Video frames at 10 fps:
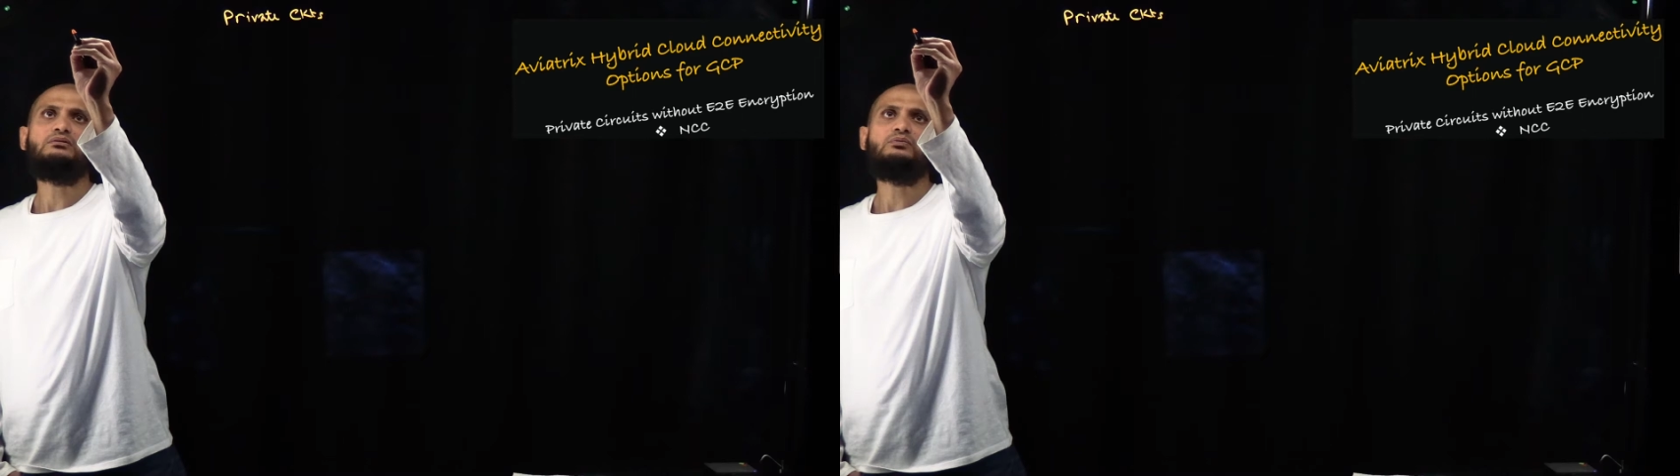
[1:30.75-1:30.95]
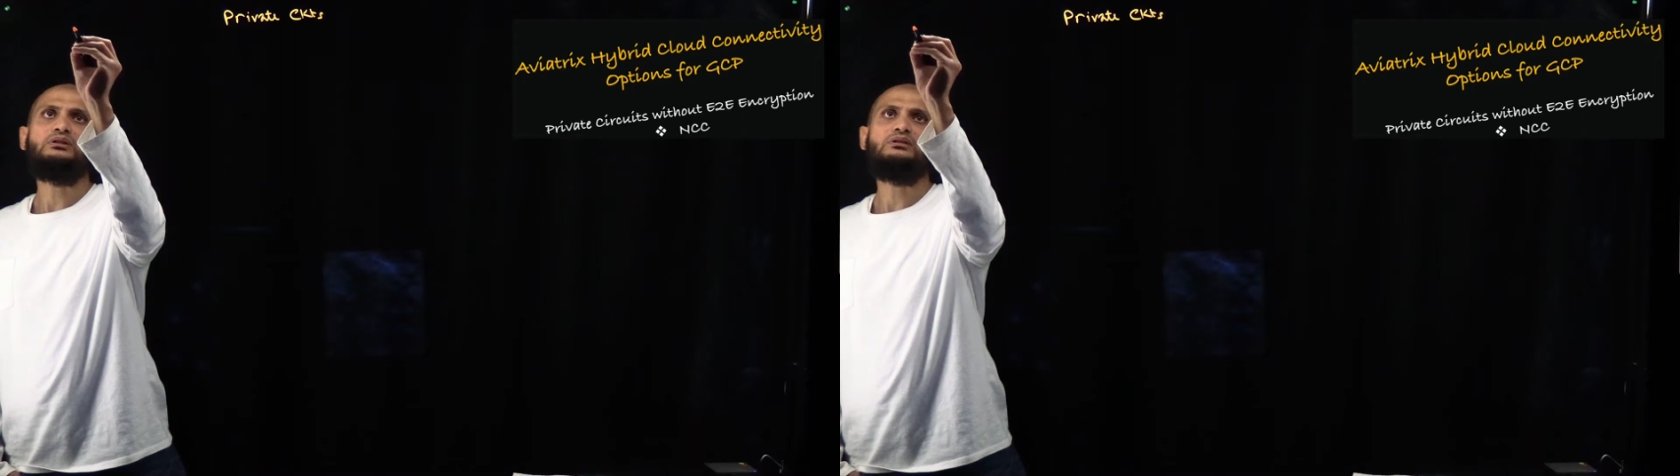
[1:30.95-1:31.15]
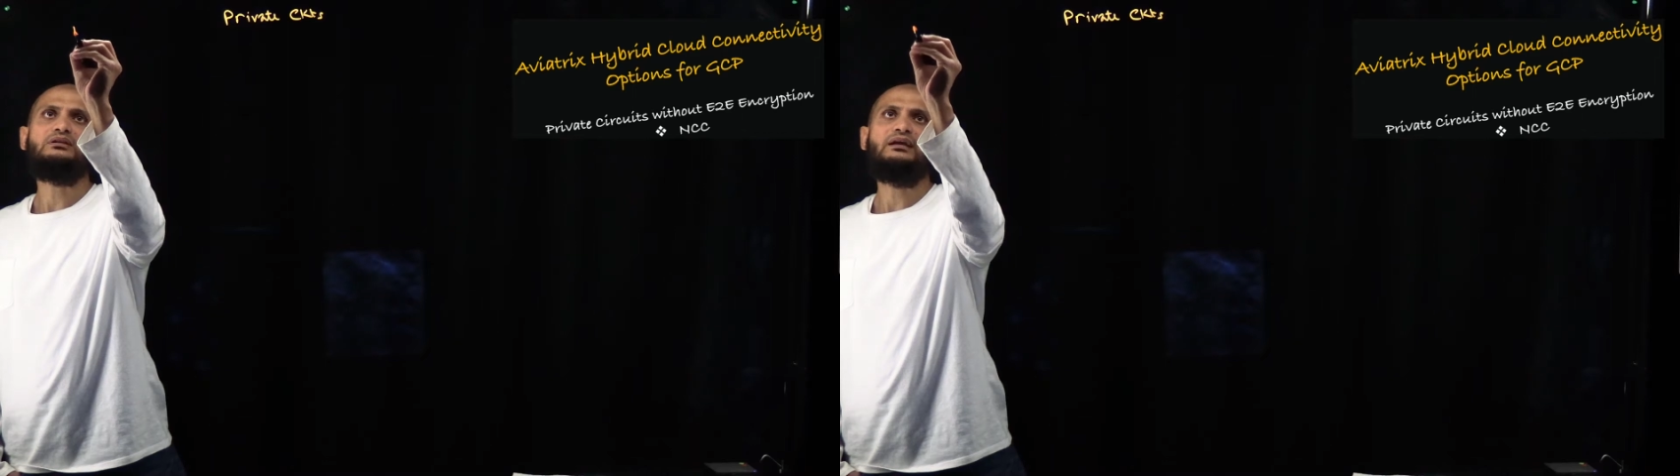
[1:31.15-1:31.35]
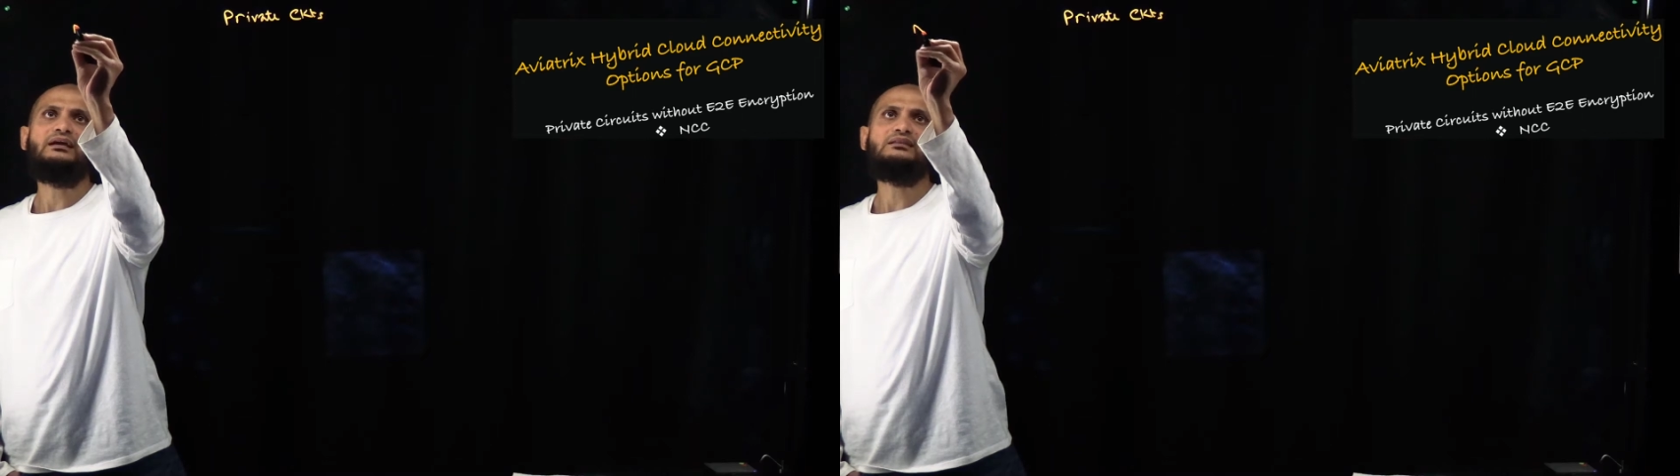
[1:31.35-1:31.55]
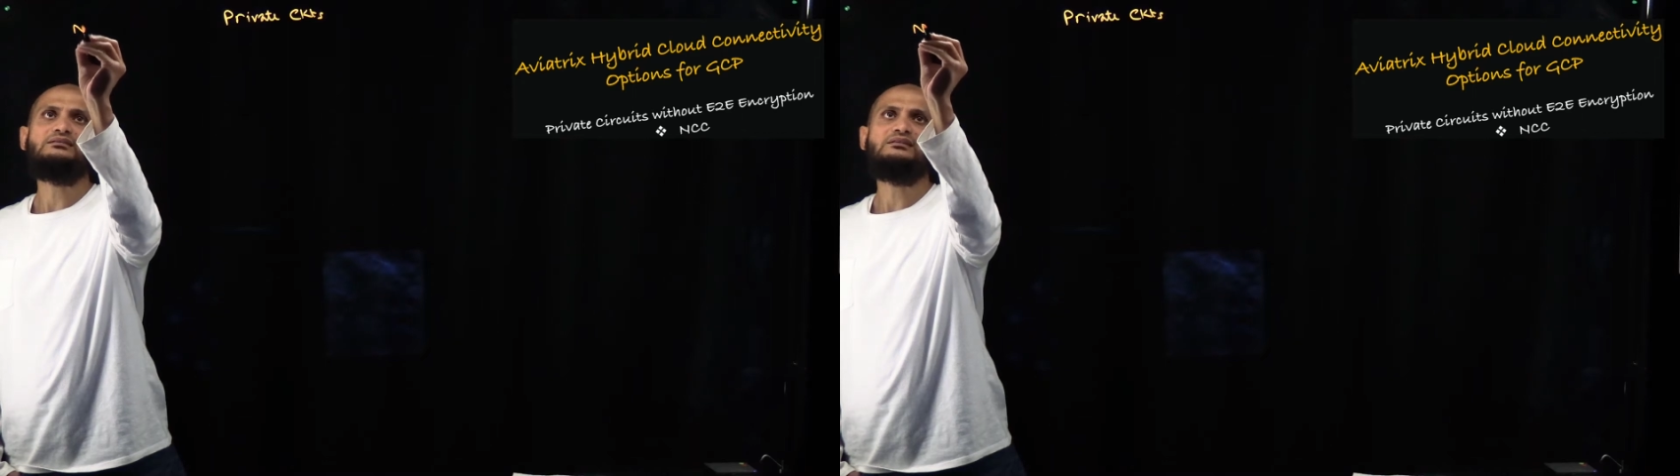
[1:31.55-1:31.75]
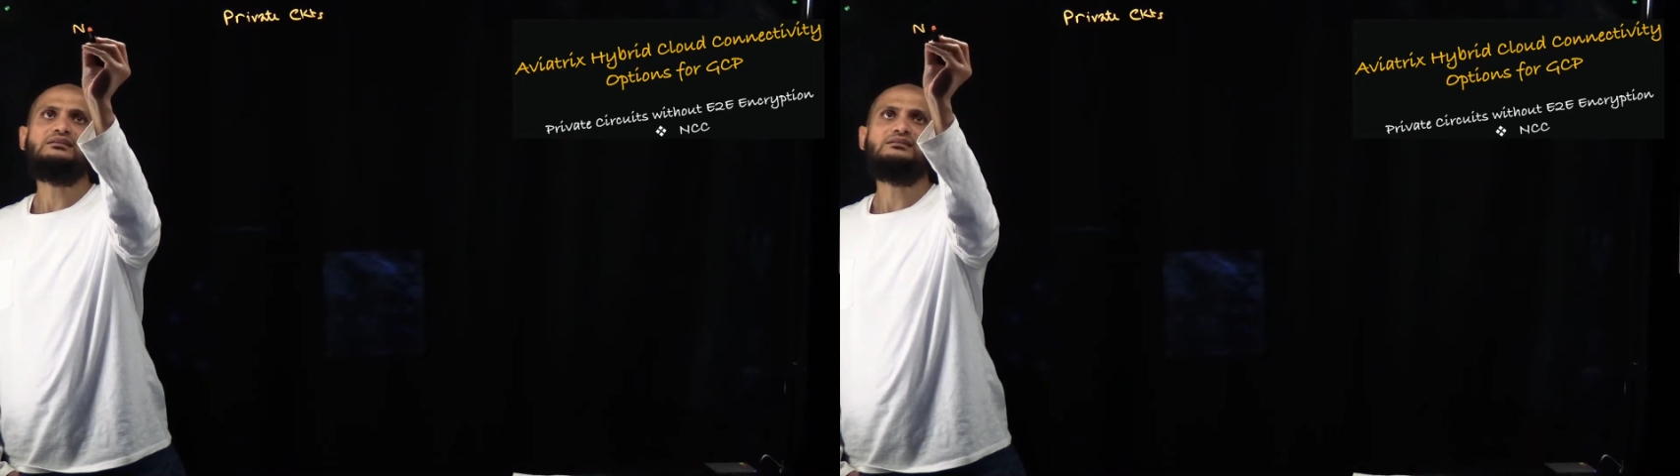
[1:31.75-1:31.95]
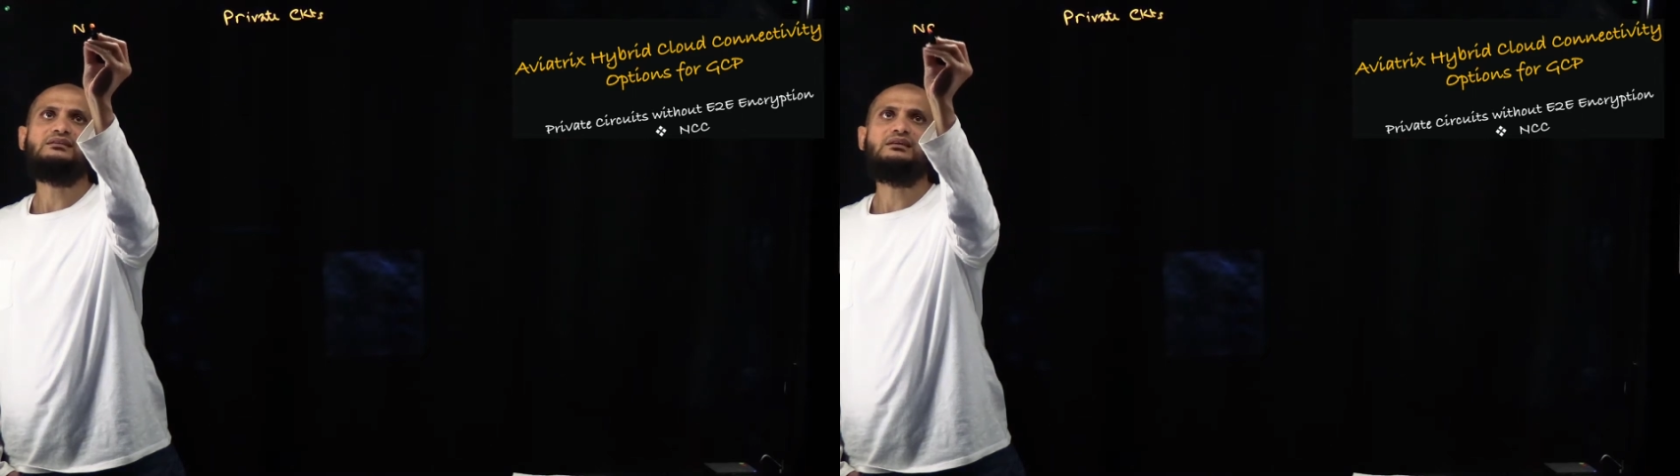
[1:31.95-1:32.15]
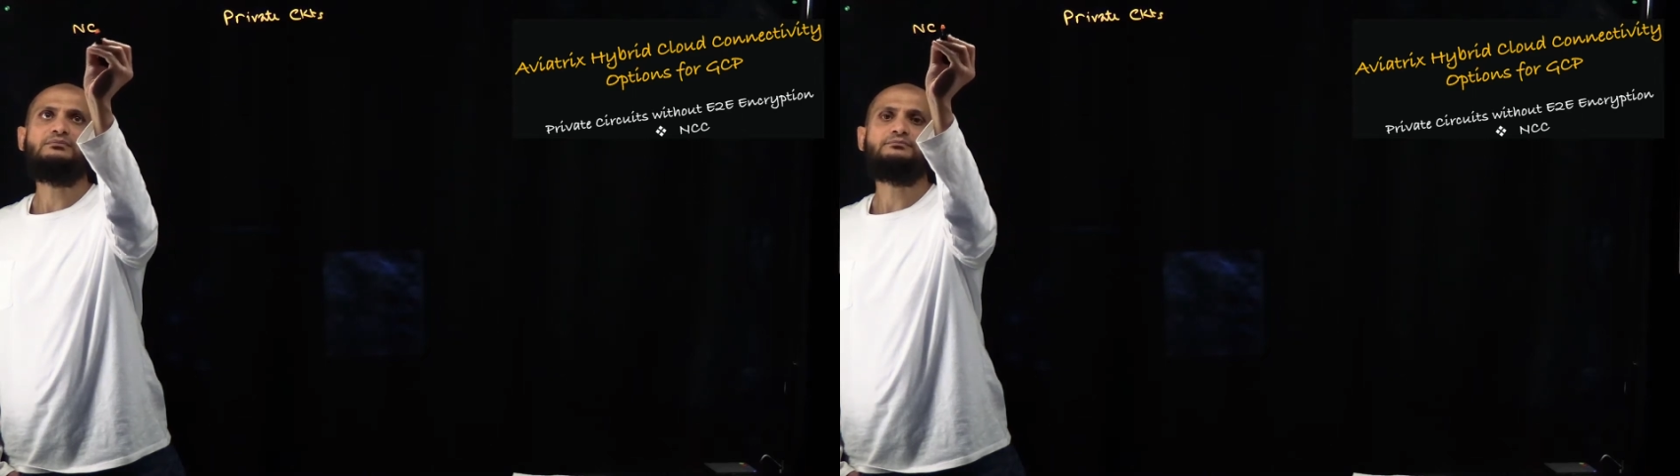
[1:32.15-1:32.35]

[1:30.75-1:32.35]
with the NCC.